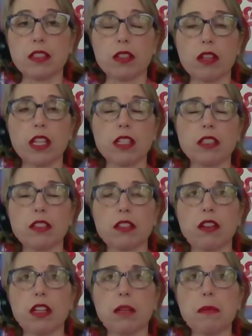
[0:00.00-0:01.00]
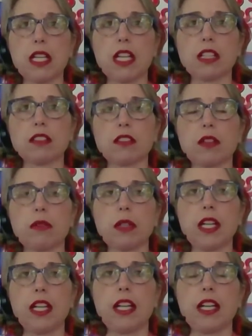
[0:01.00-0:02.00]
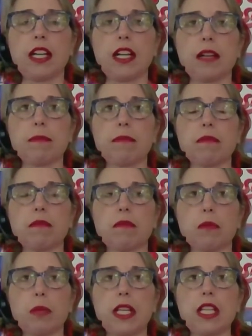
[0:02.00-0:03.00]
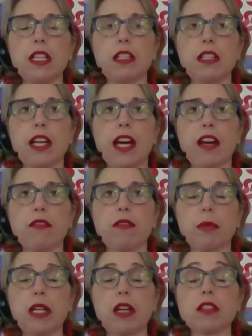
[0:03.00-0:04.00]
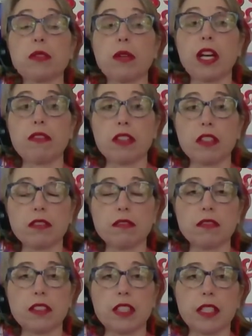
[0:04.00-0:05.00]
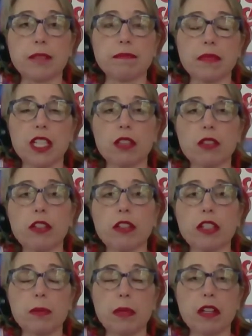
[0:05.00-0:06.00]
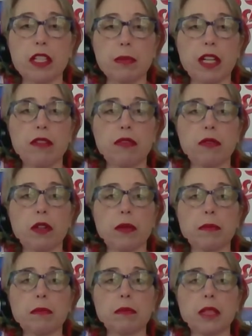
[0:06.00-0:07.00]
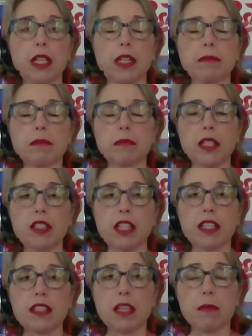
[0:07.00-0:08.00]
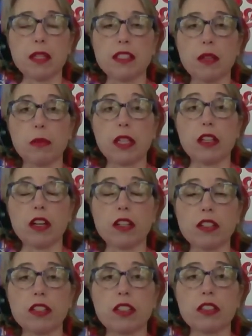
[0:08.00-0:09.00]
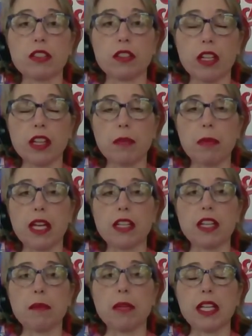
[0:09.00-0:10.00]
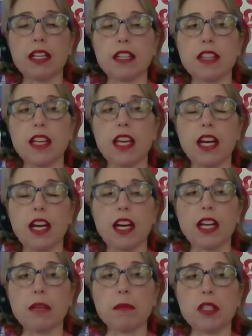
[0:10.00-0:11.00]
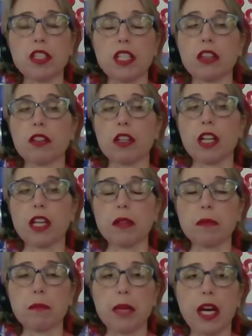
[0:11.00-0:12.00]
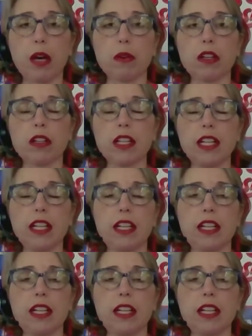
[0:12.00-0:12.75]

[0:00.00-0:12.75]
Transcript: during a meeting. So we also have a learner experience platform, much like Siemens, that we launched during the pandemic. It's AI and machine learning powered.